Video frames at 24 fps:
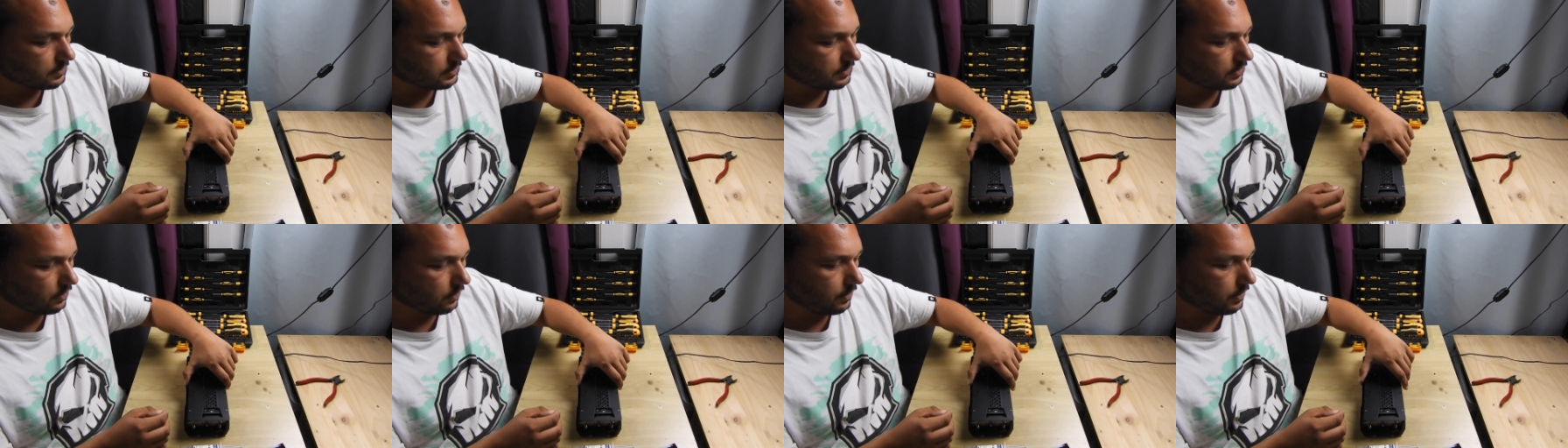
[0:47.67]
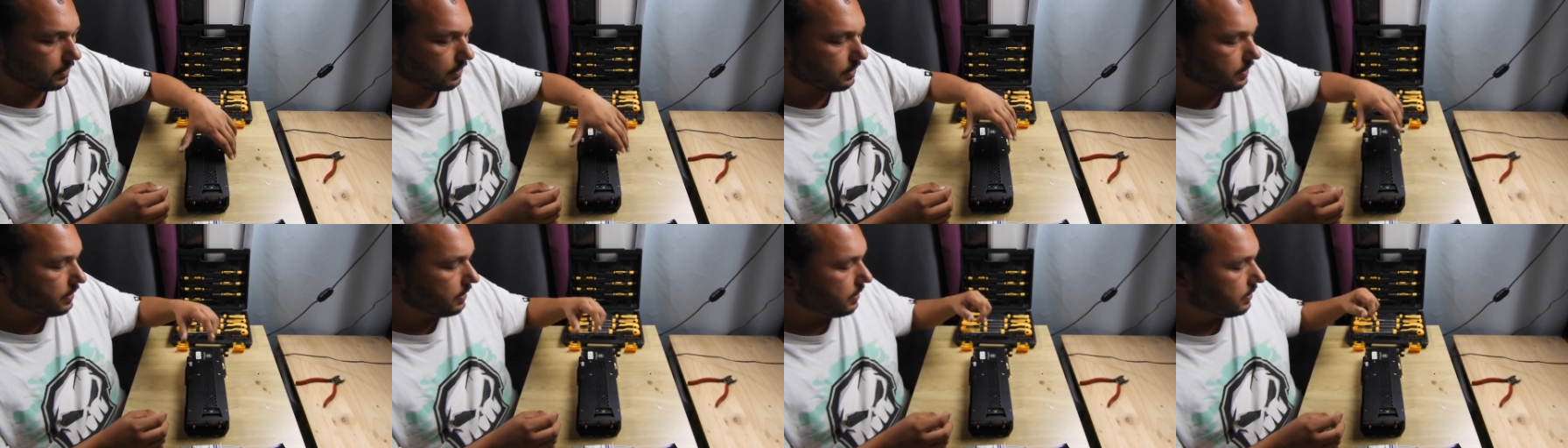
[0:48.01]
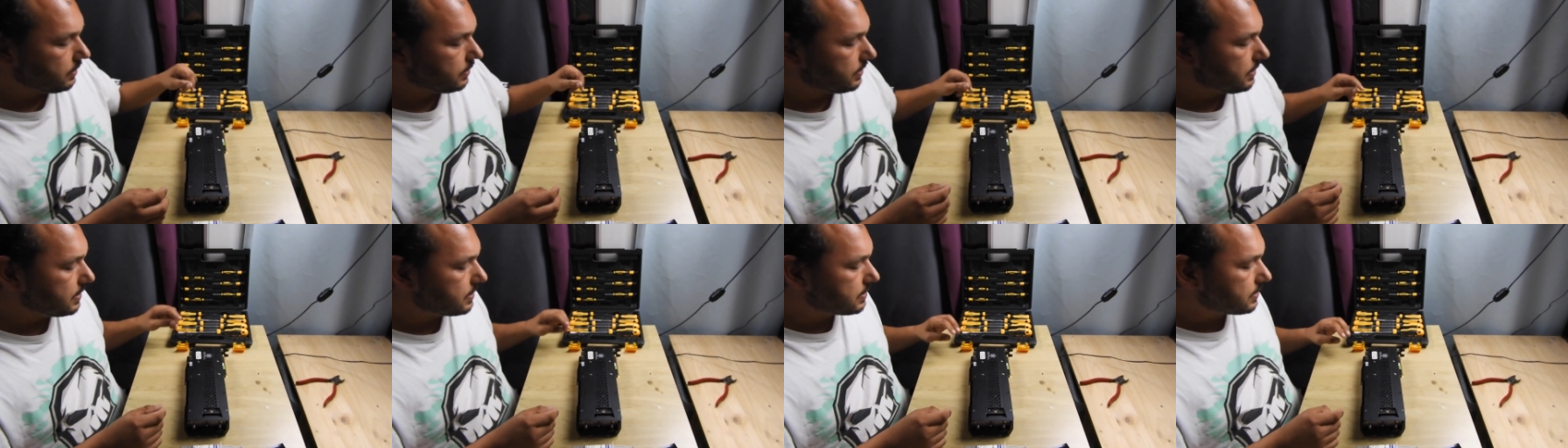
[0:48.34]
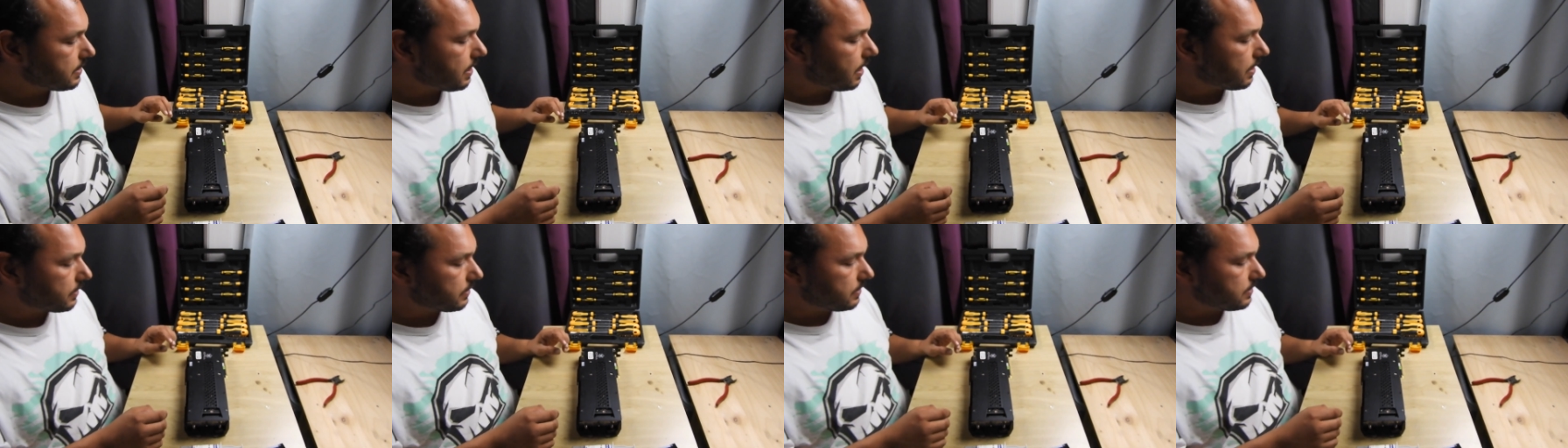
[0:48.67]
sorry. This
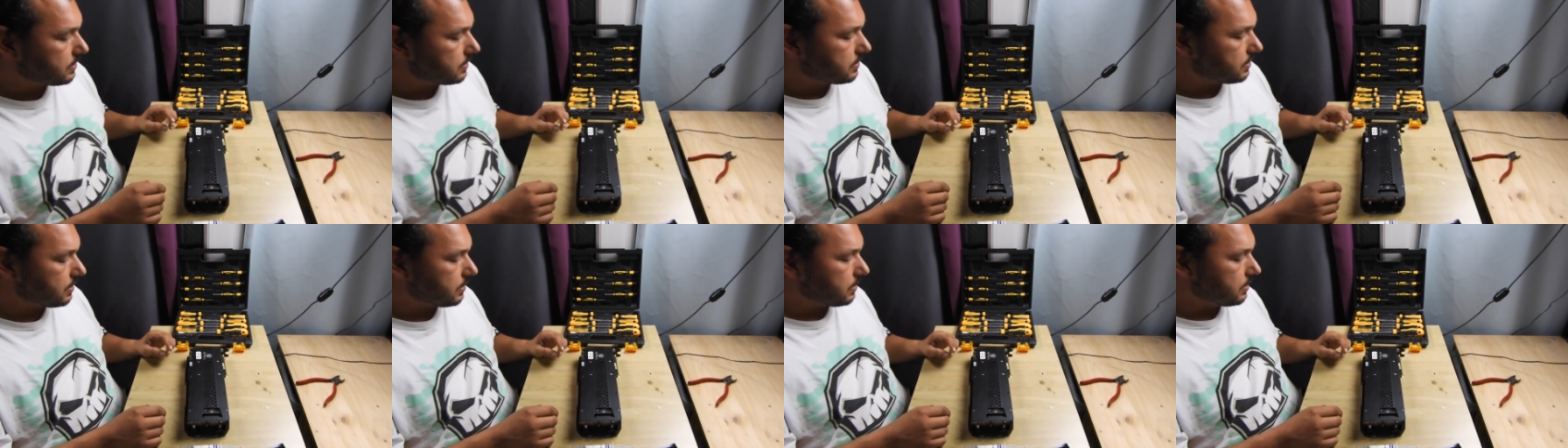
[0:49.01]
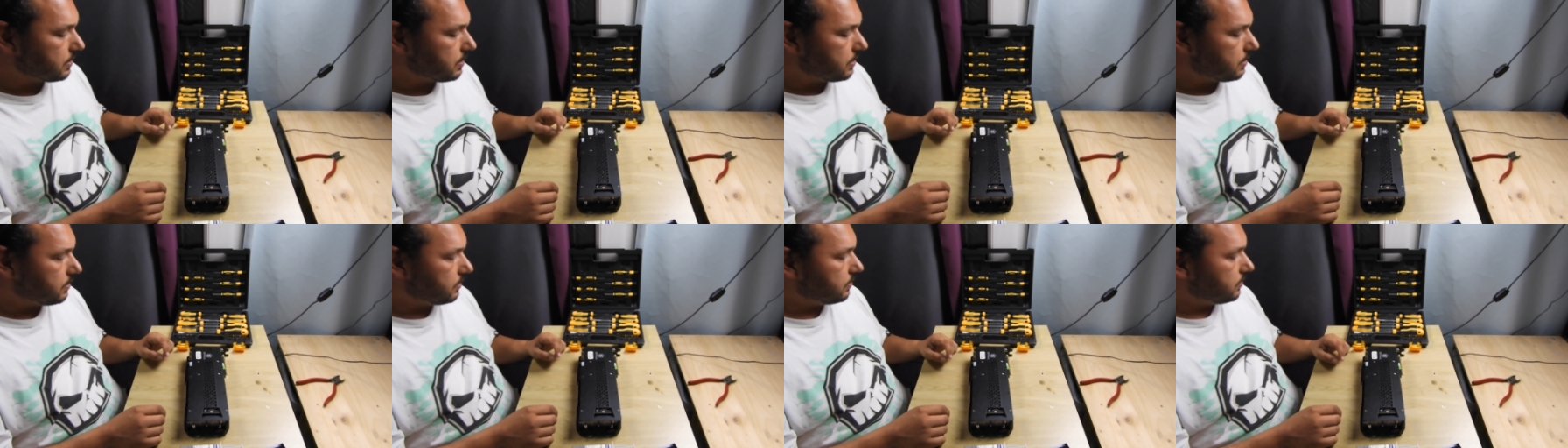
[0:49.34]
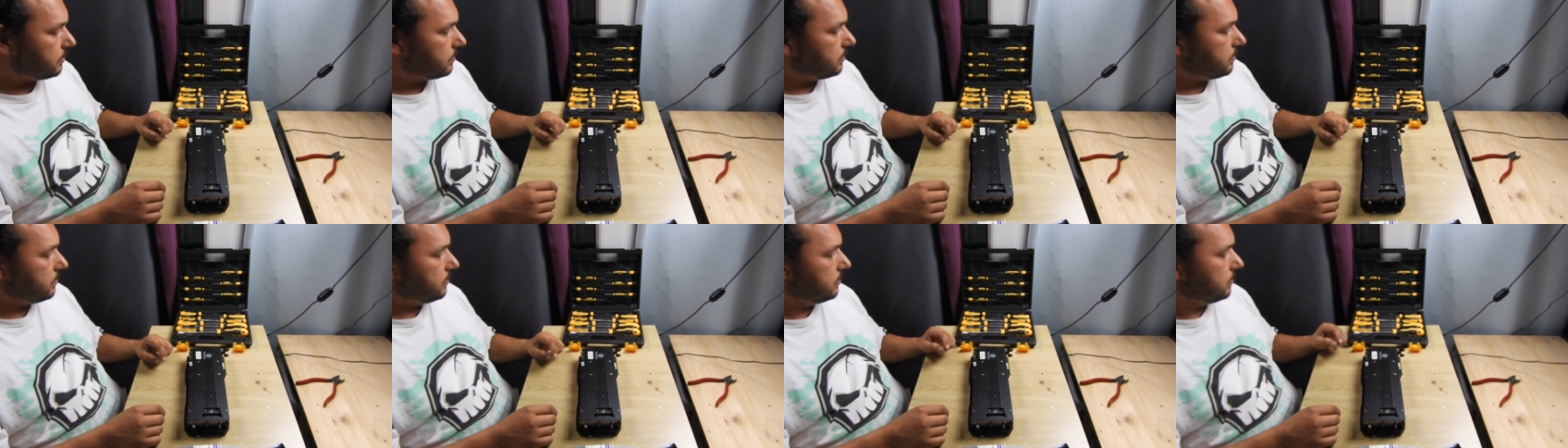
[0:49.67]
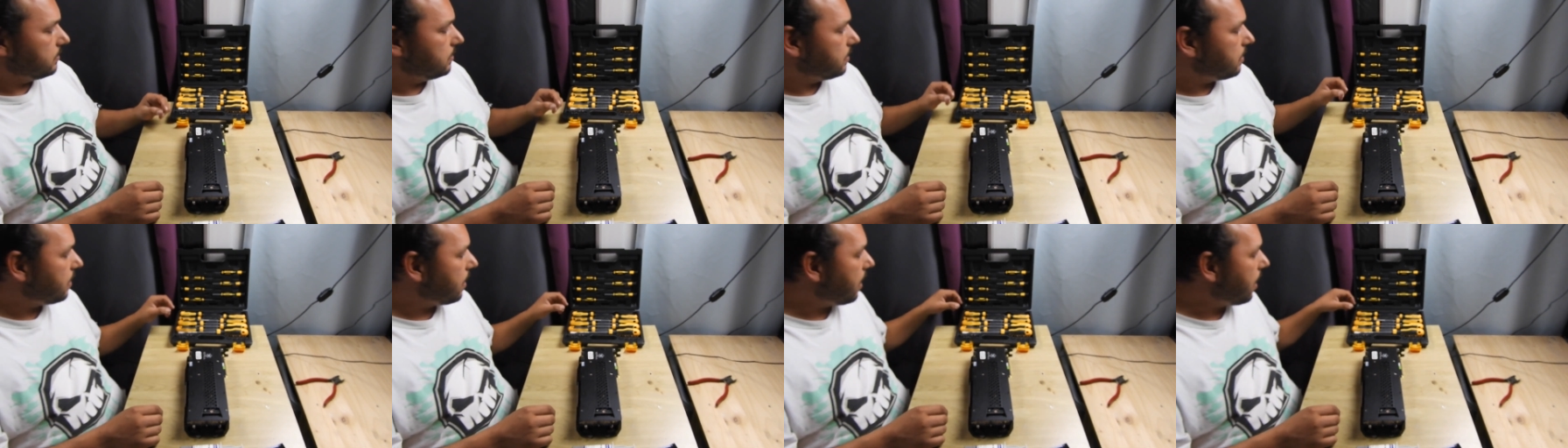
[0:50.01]
card is in
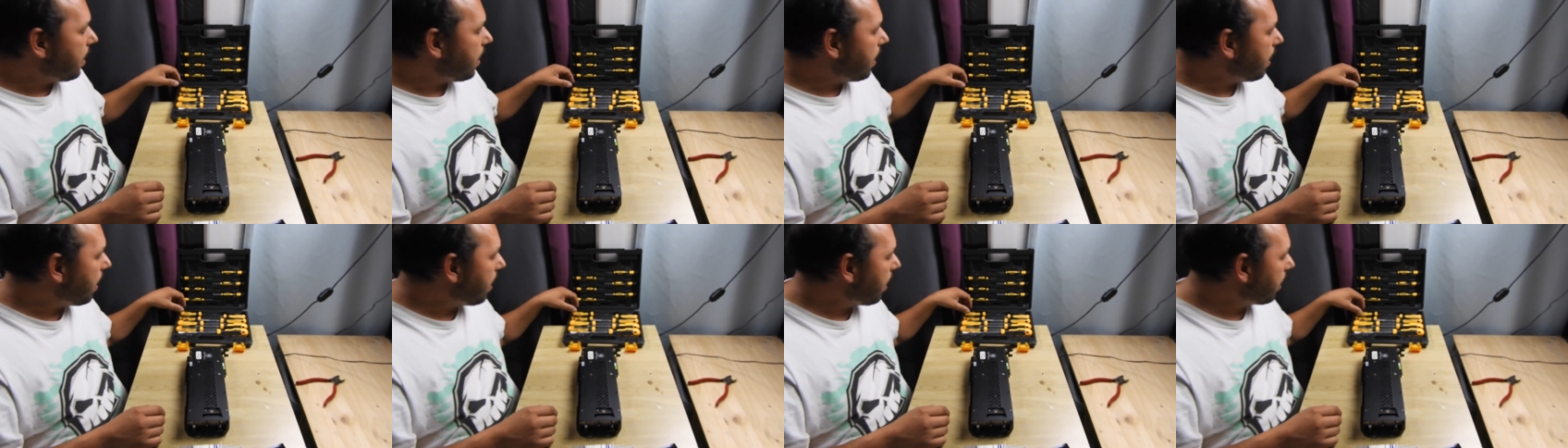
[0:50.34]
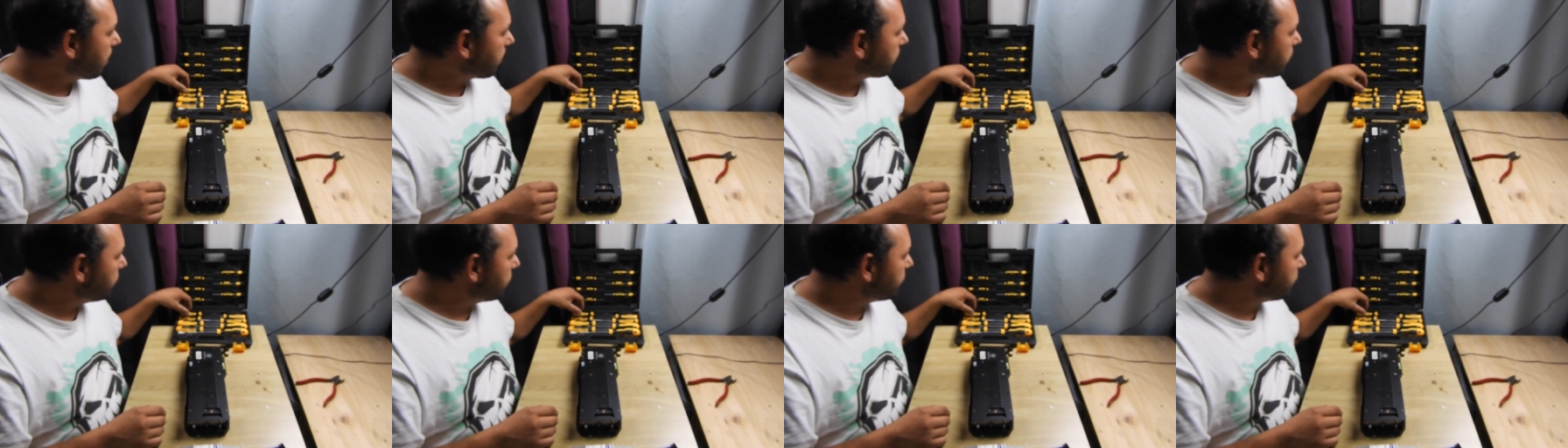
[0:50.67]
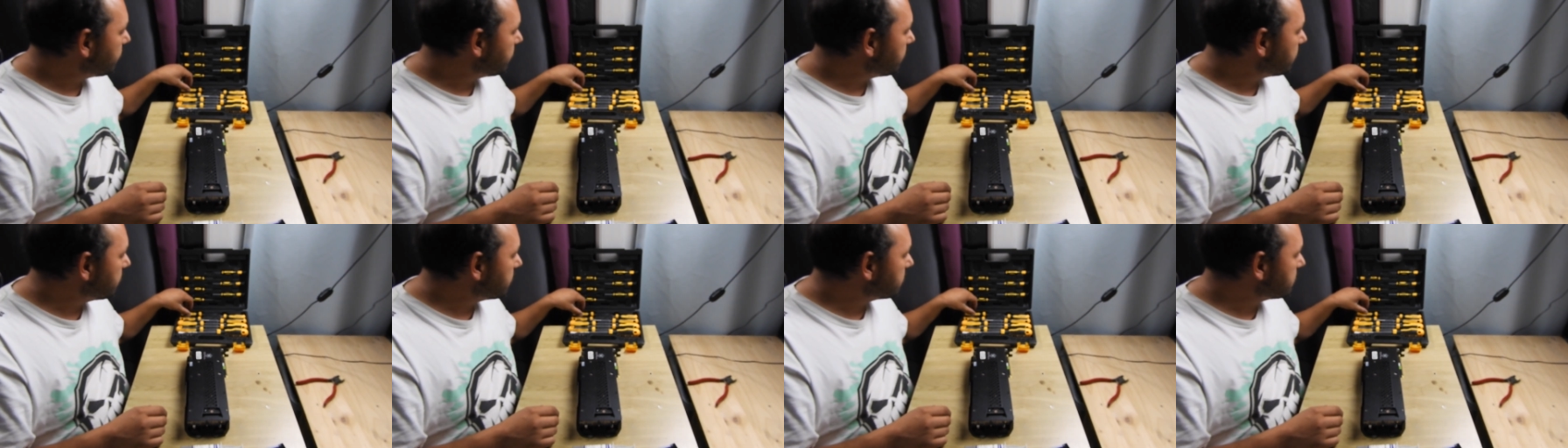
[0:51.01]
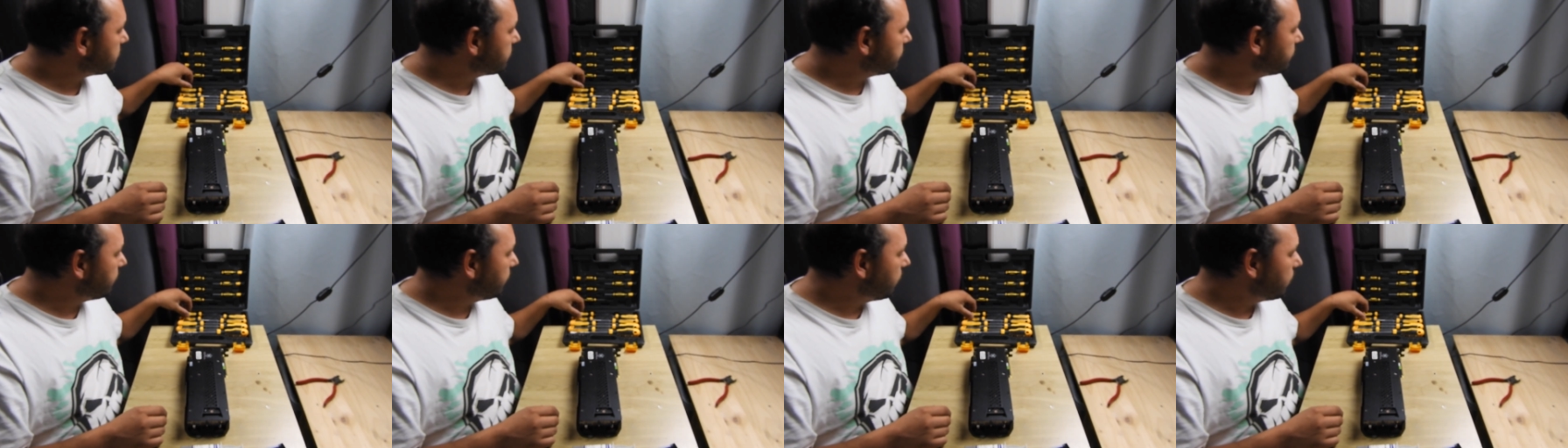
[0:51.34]
our
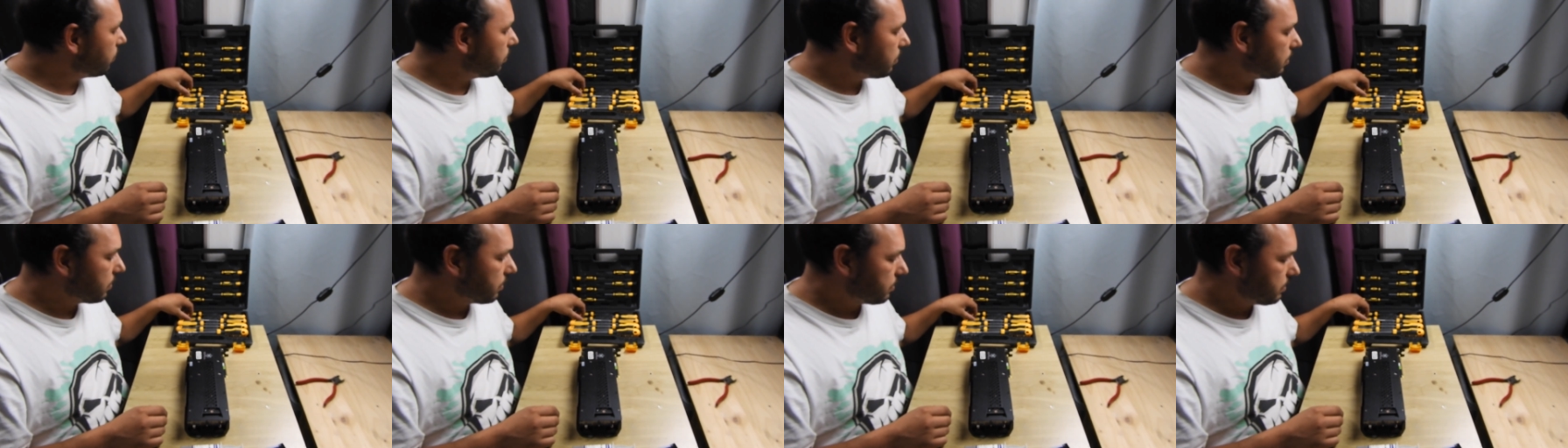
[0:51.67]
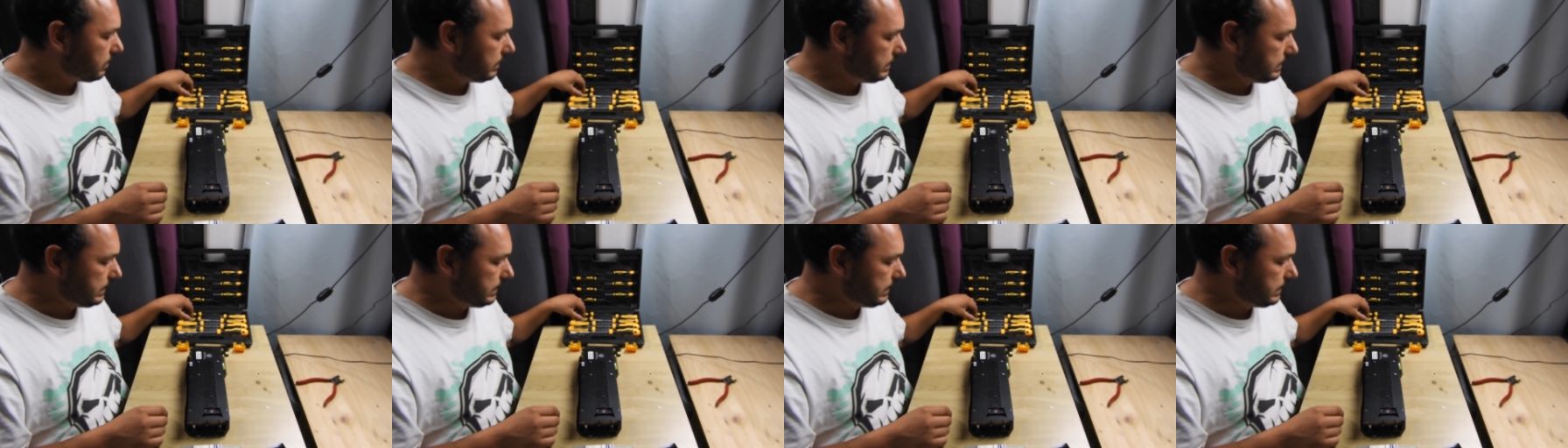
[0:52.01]
computers for